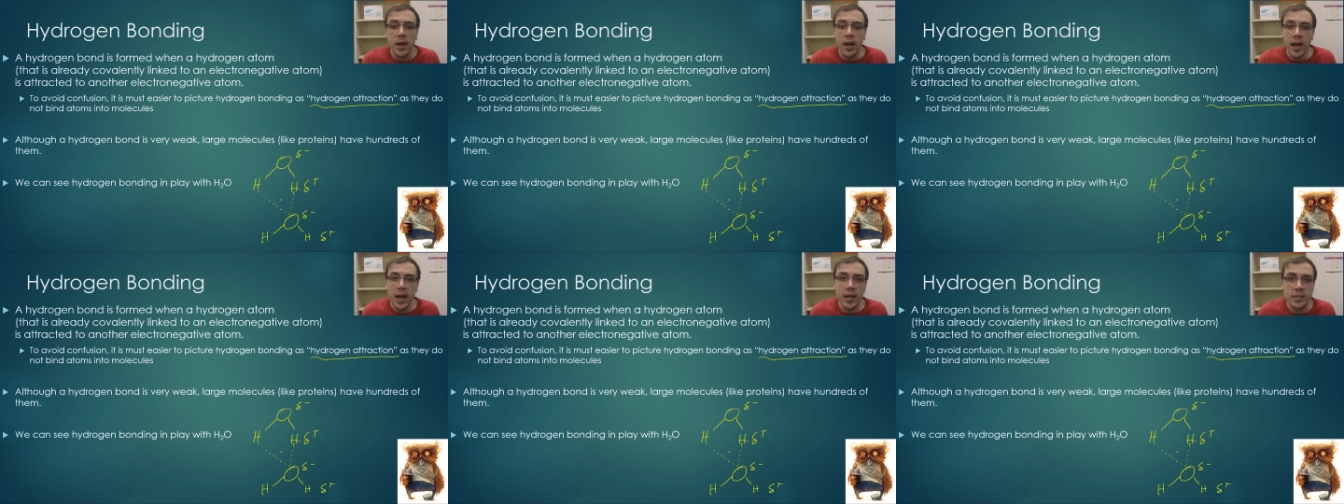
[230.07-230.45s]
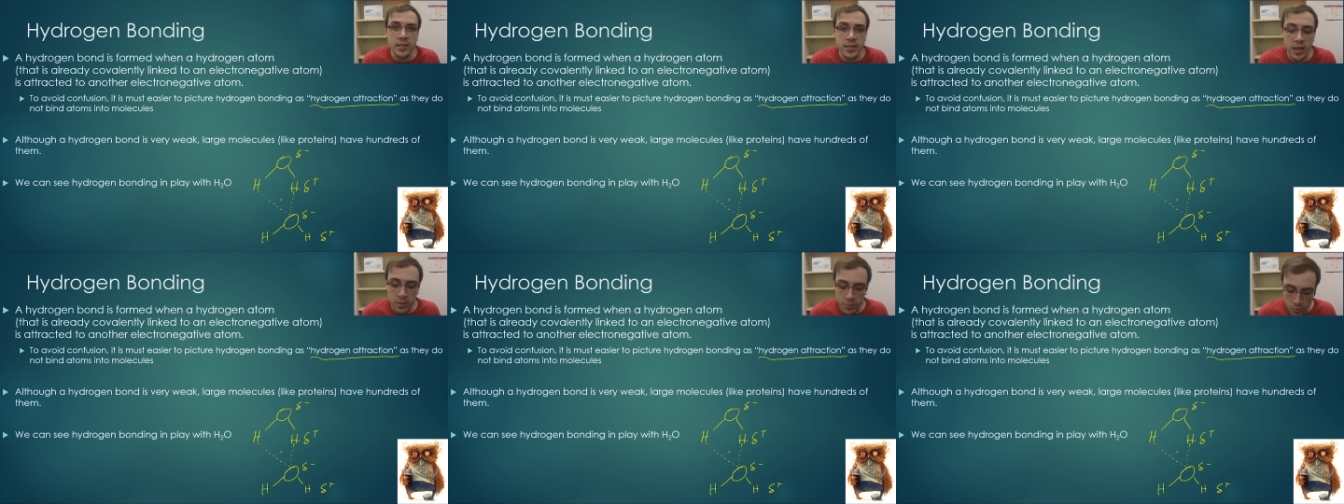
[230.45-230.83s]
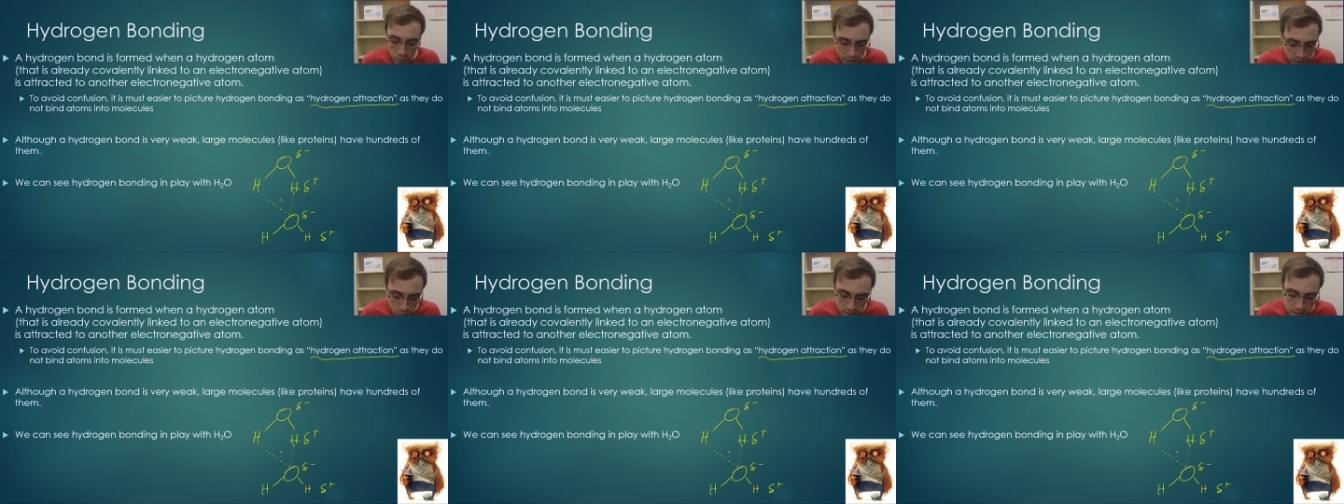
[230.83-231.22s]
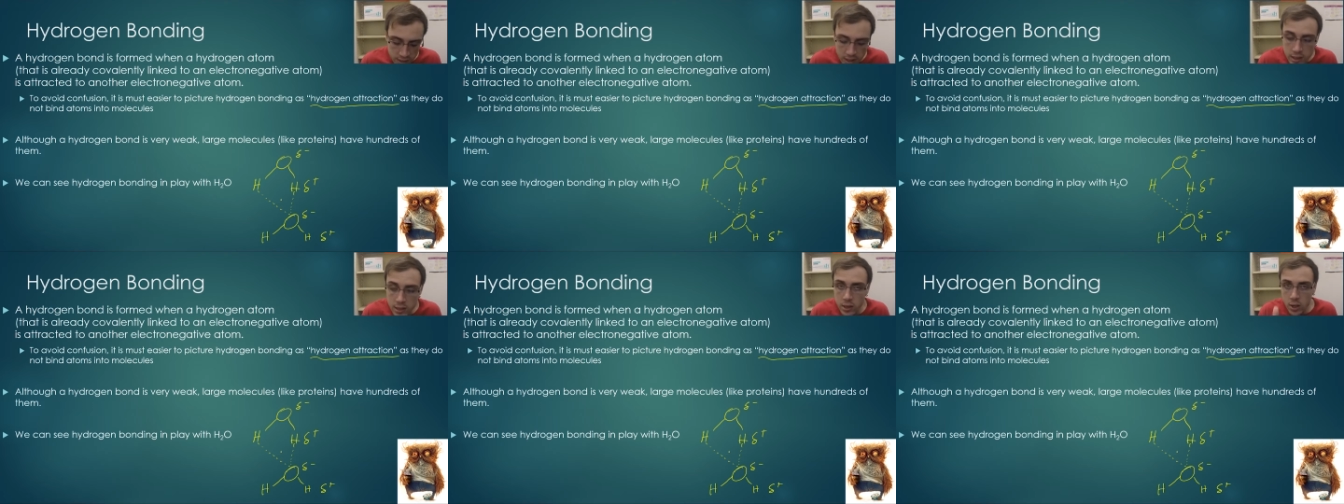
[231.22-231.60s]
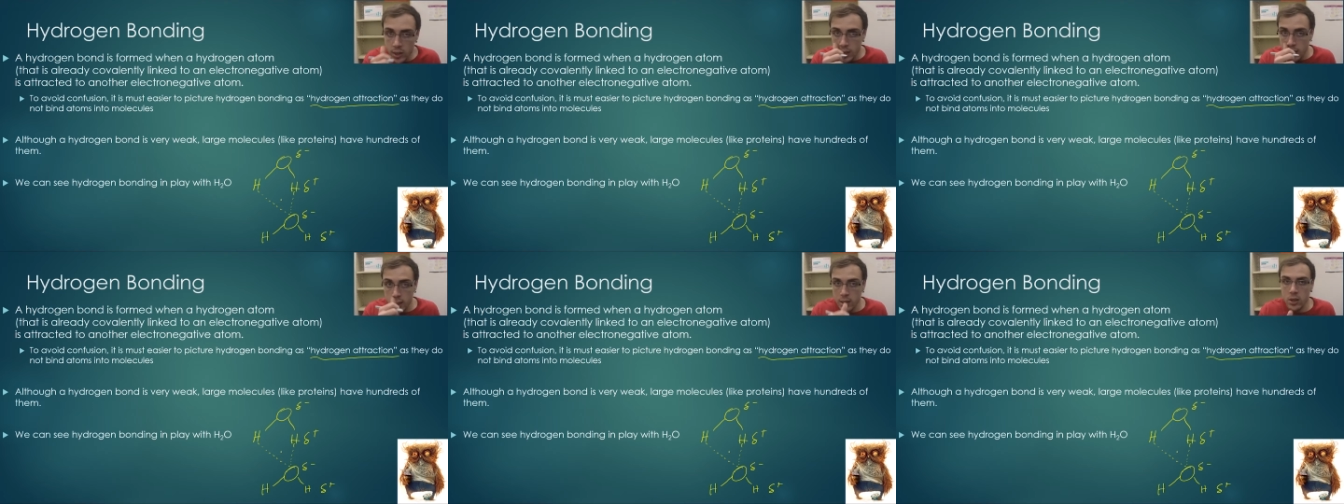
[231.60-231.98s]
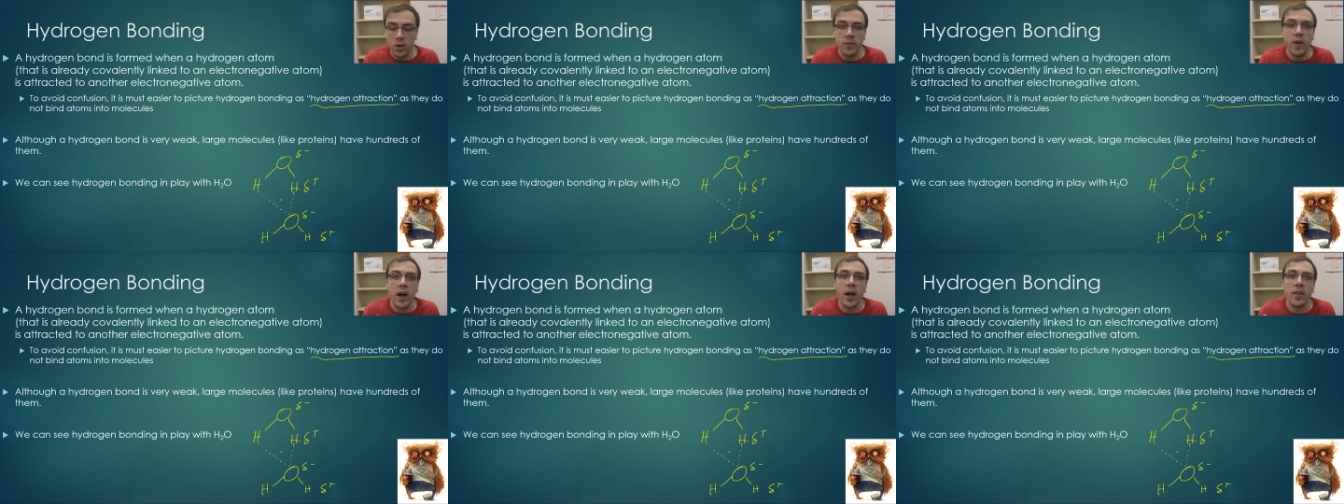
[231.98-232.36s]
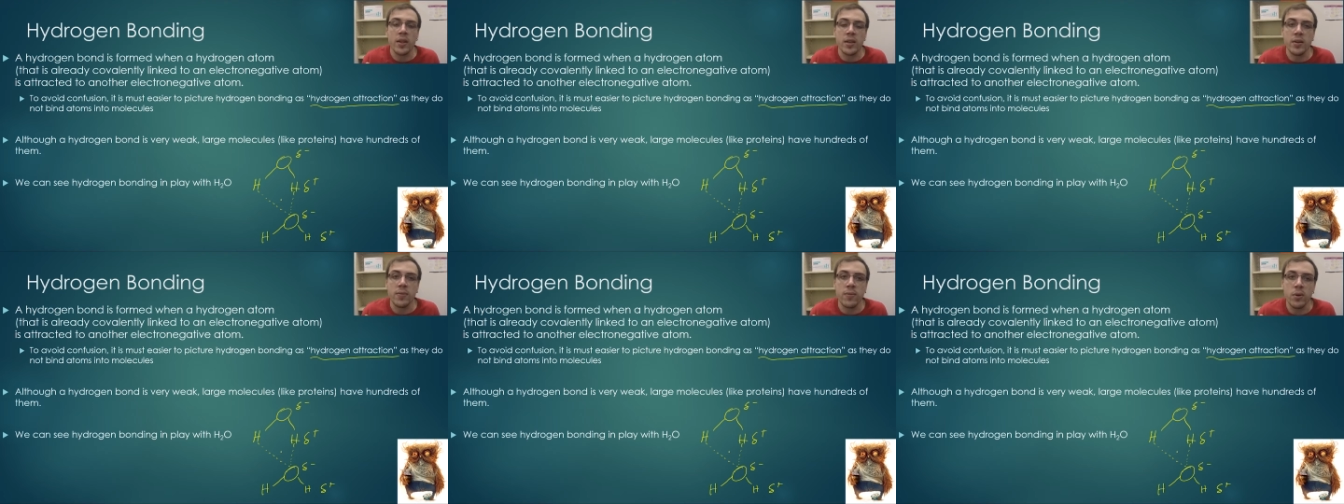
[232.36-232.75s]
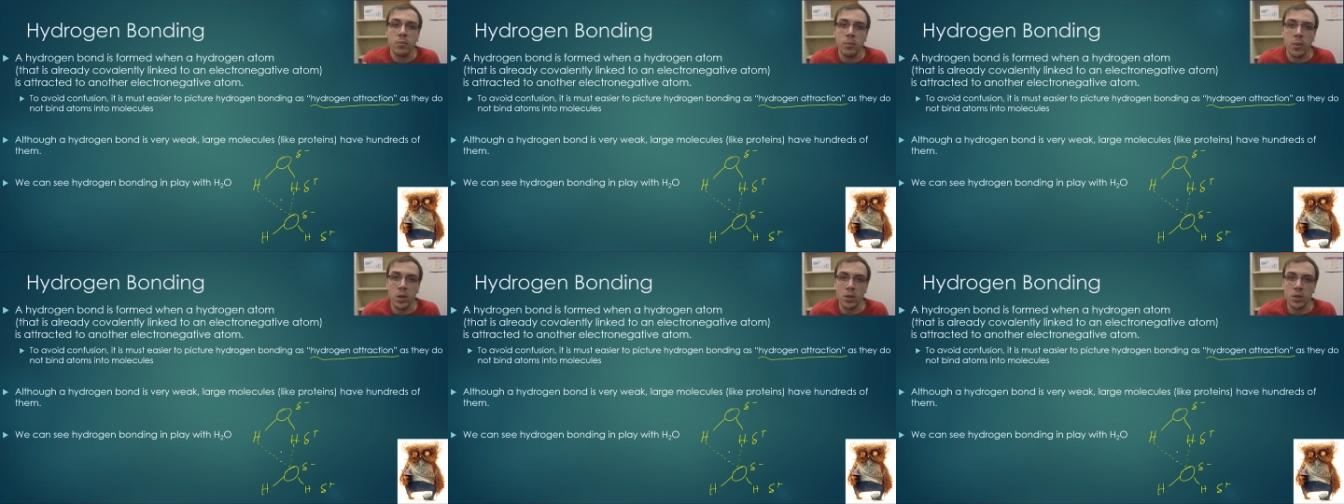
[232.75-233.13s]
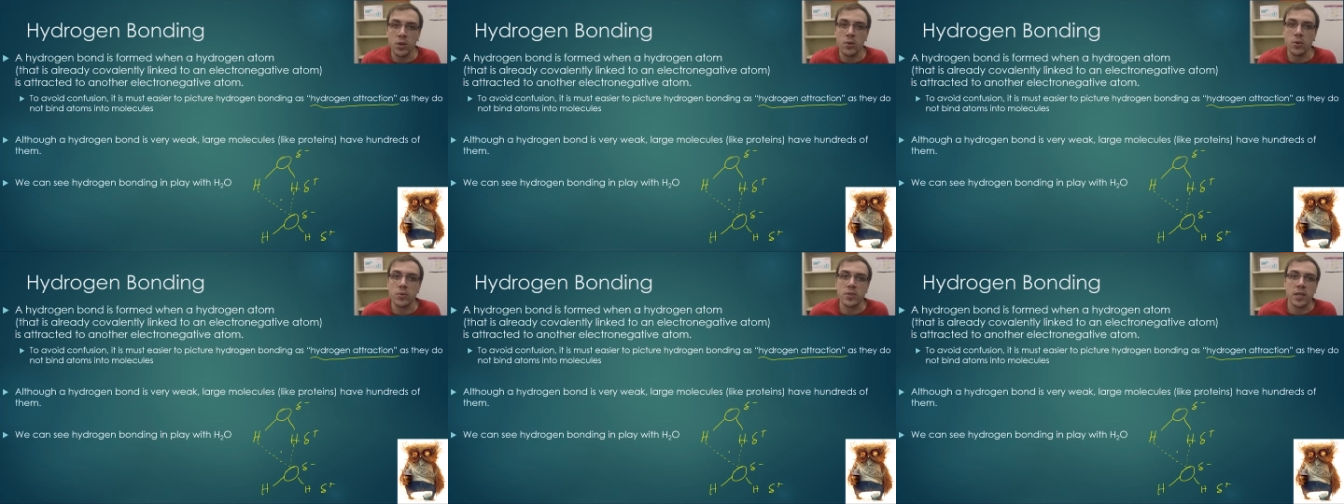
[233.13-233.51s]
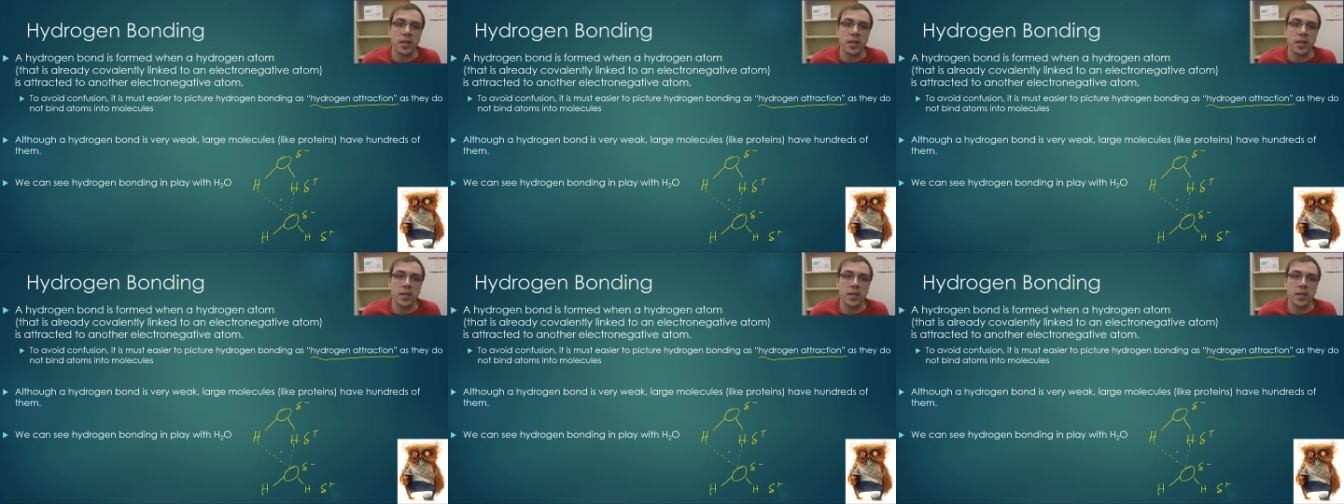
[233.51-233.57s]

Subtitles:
And we see it a lot in a lot of other different molecules,